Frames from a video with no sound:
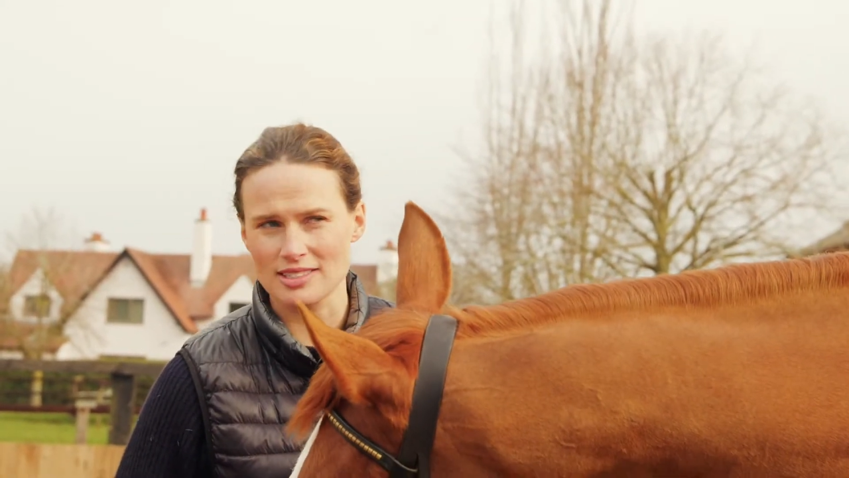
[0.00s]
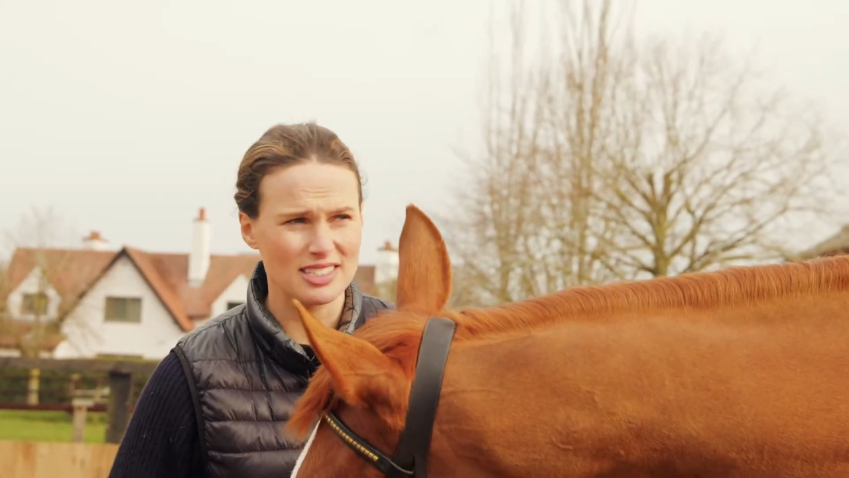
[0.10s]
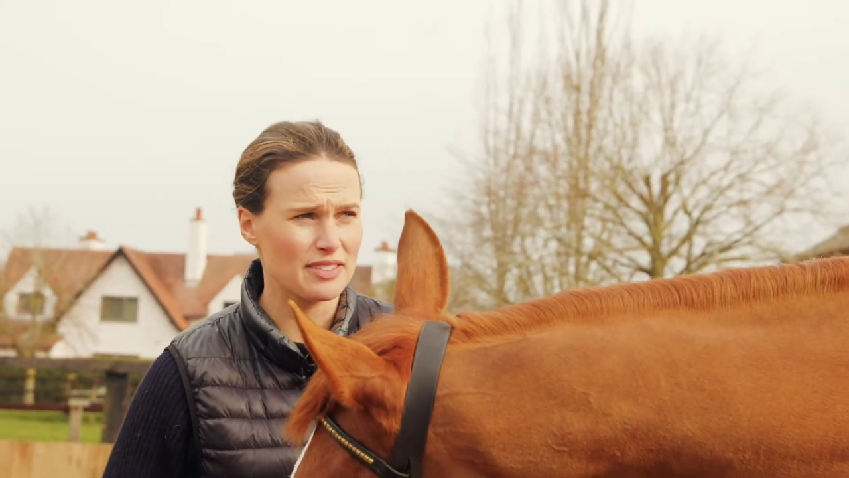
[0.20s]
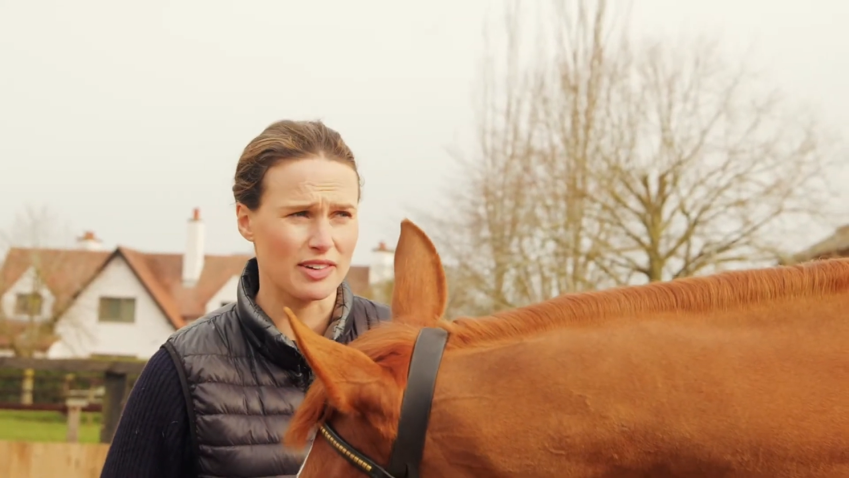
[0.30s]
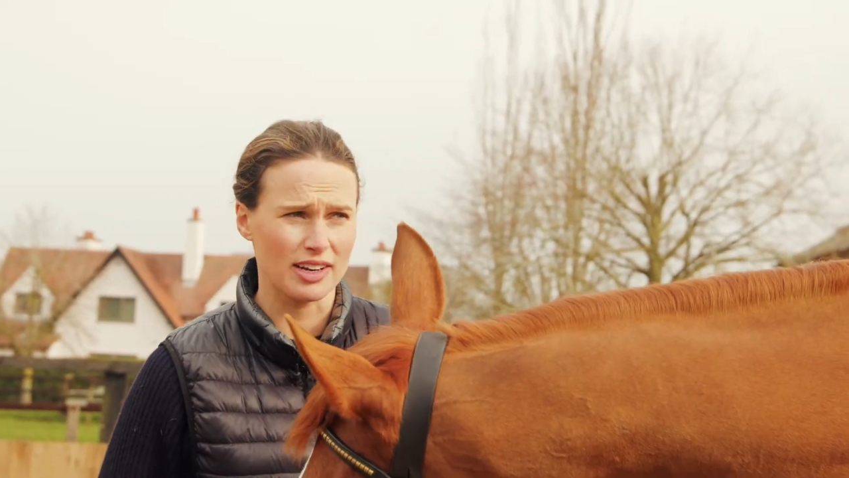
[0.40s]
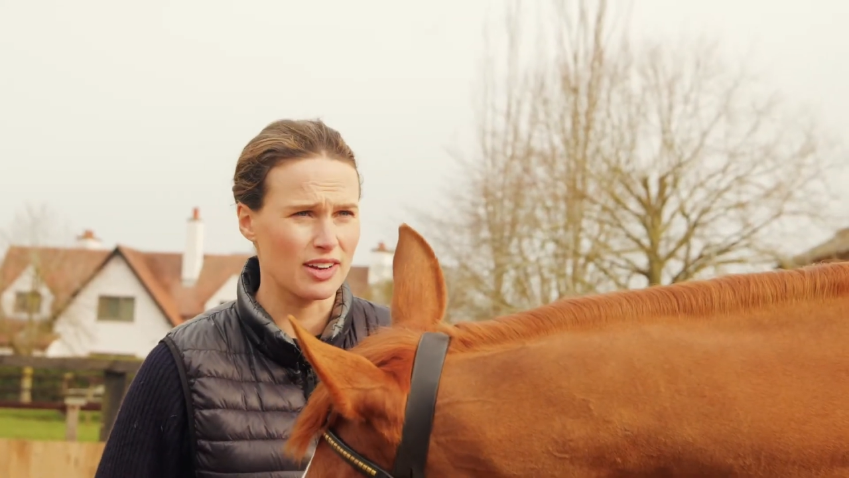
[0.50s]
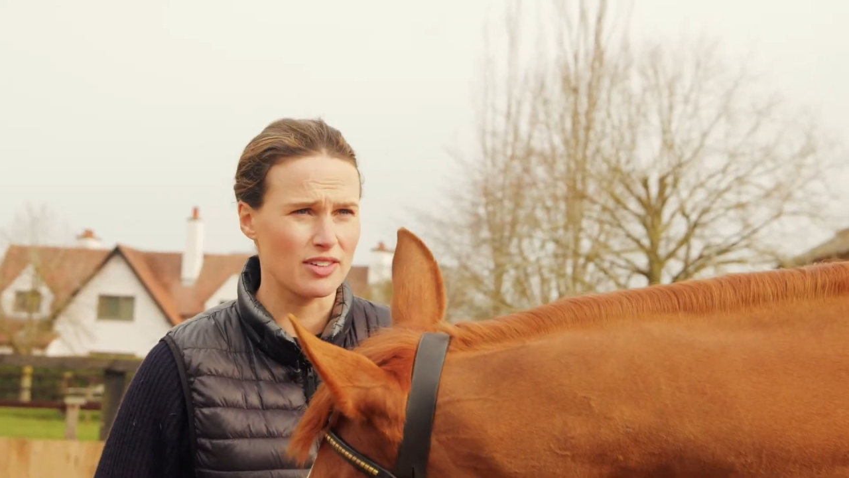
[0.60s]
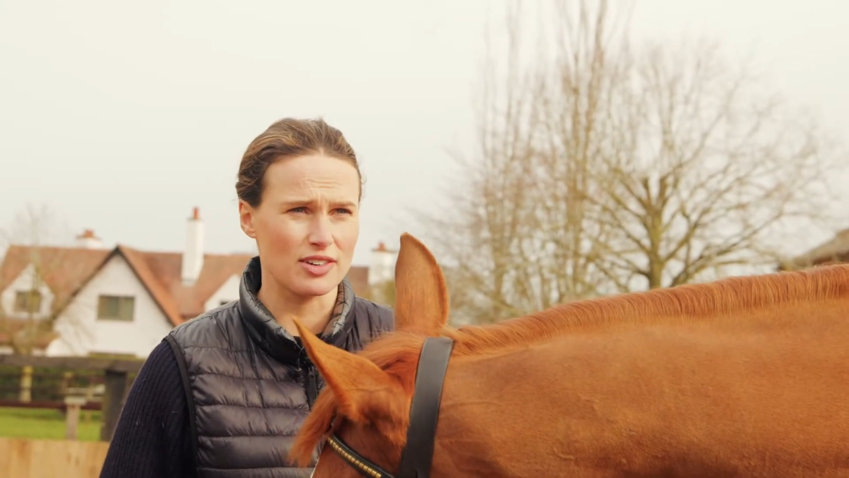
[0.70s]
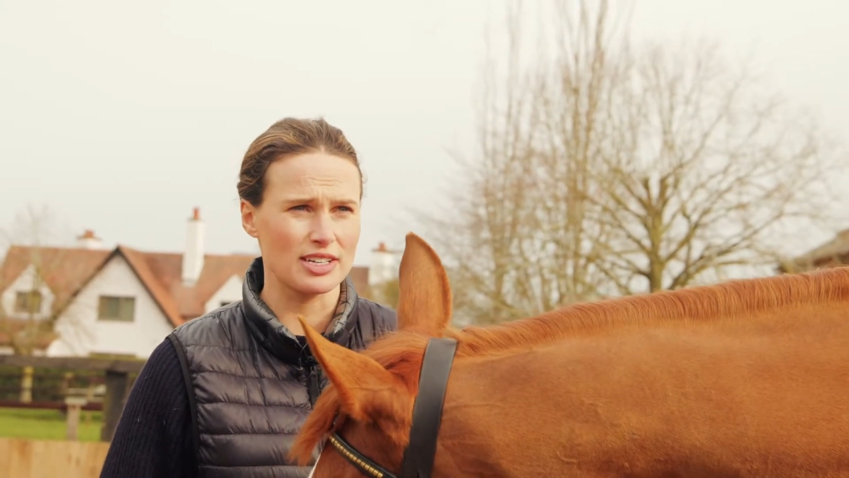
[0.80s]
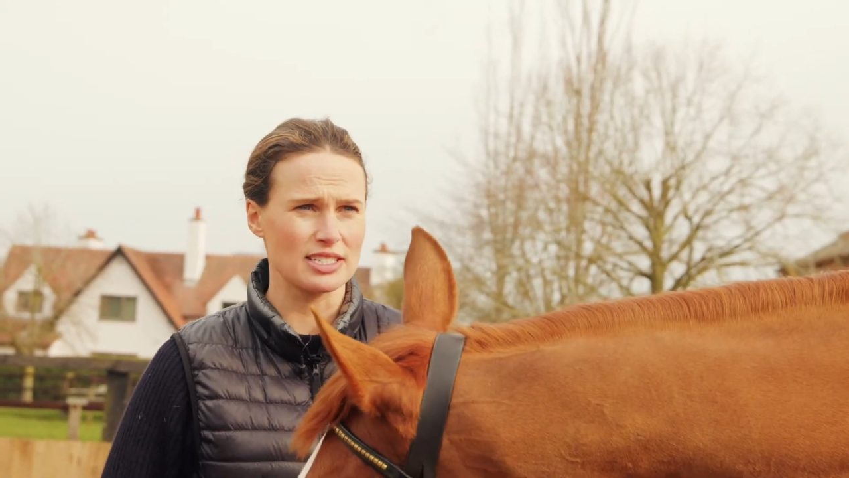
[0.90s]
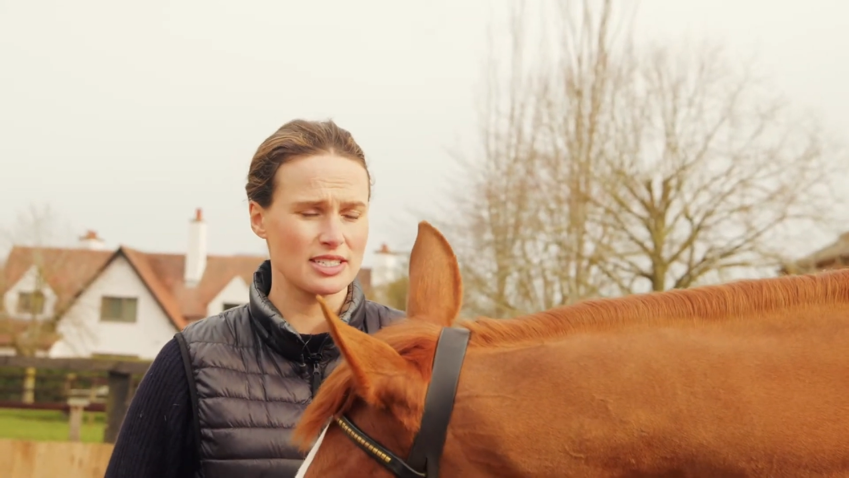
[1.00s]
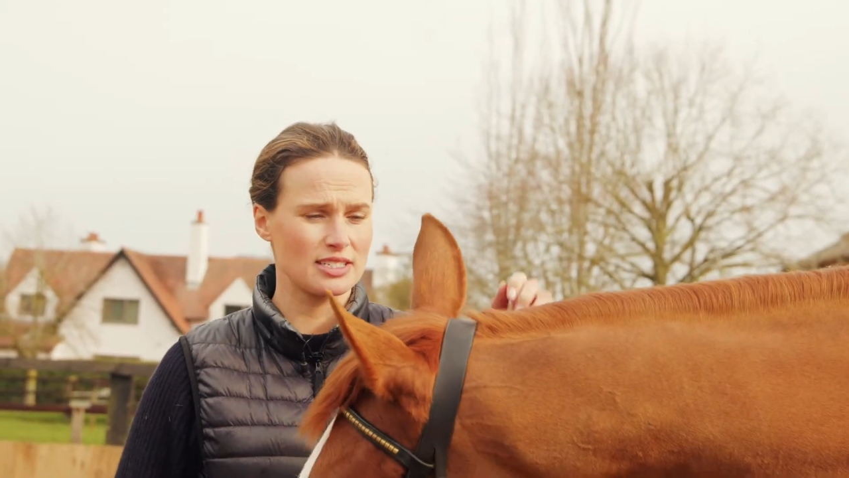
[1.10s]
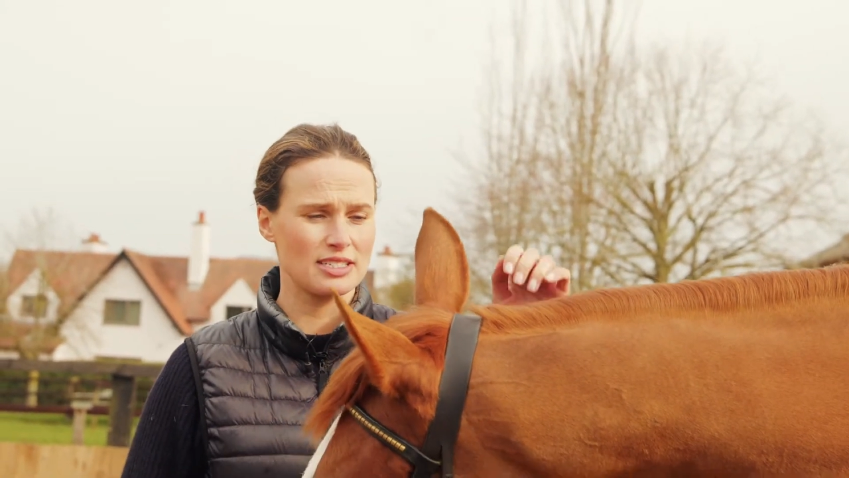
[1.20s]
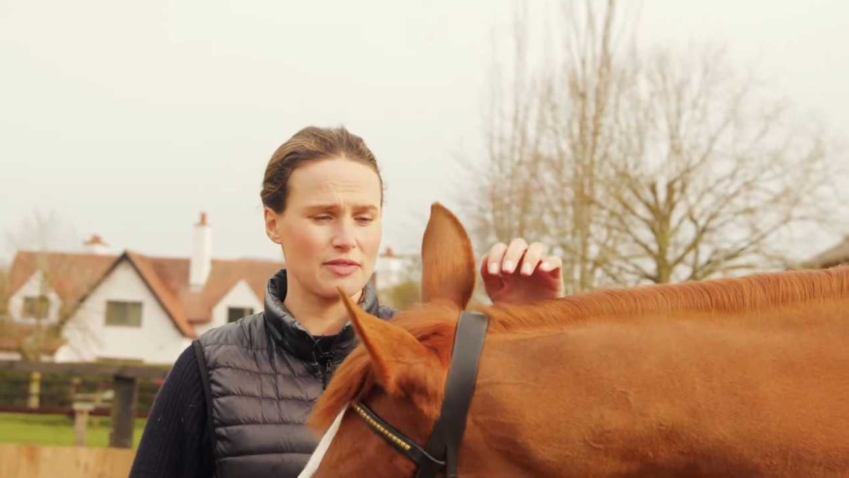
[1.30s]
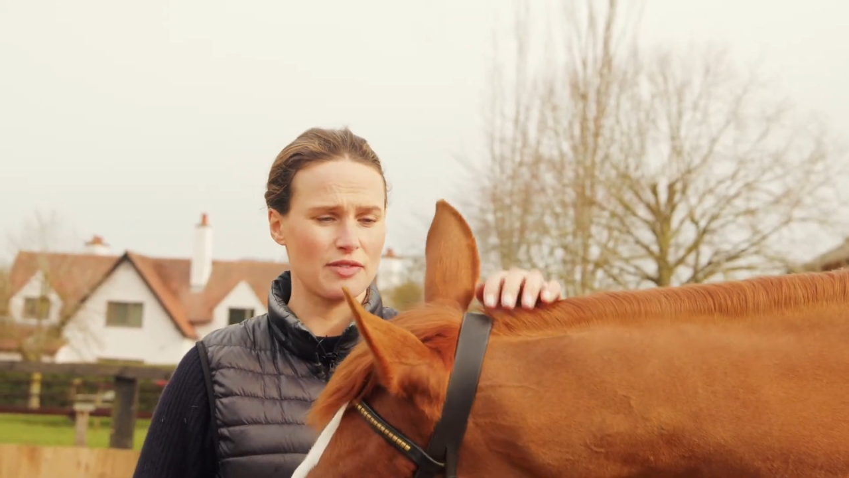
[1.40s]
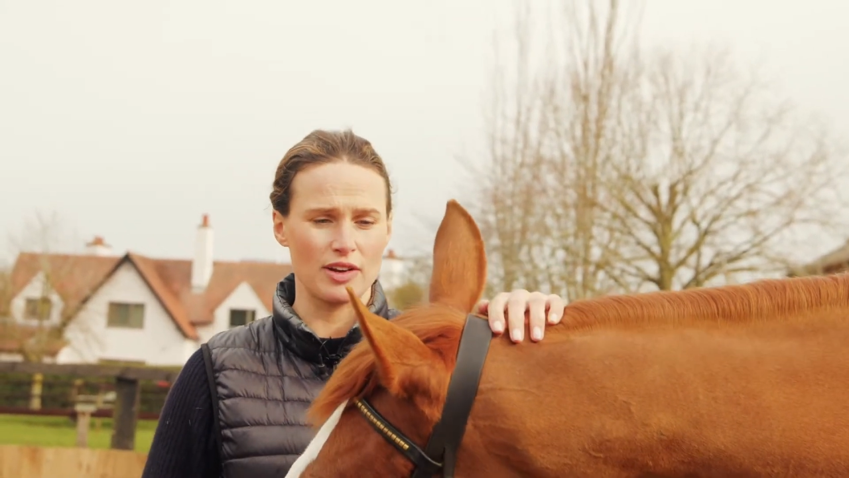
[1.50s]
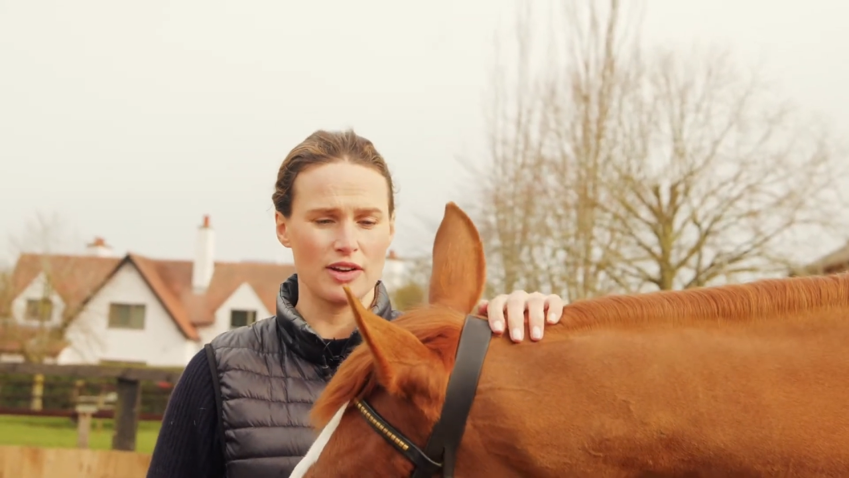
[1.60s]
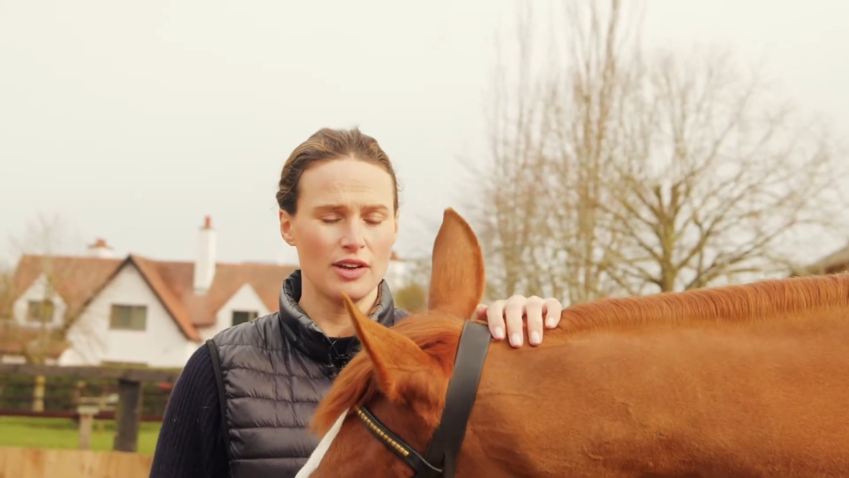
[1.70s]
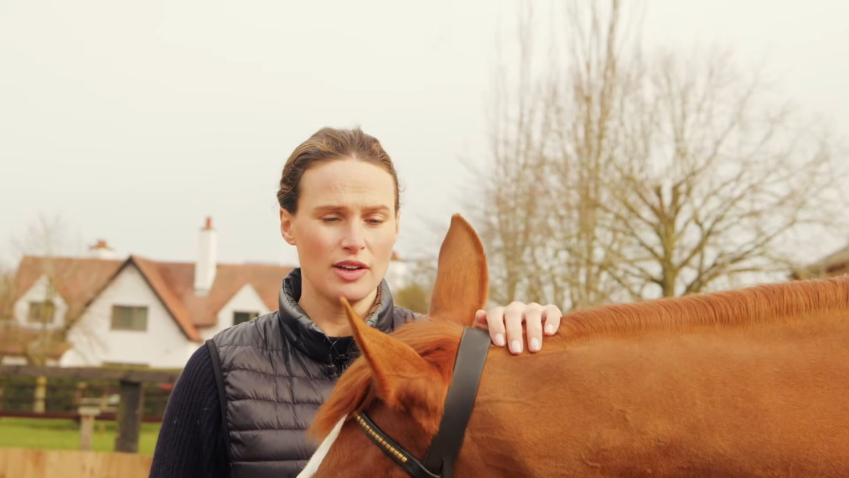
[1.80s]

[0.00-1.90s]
different countries, different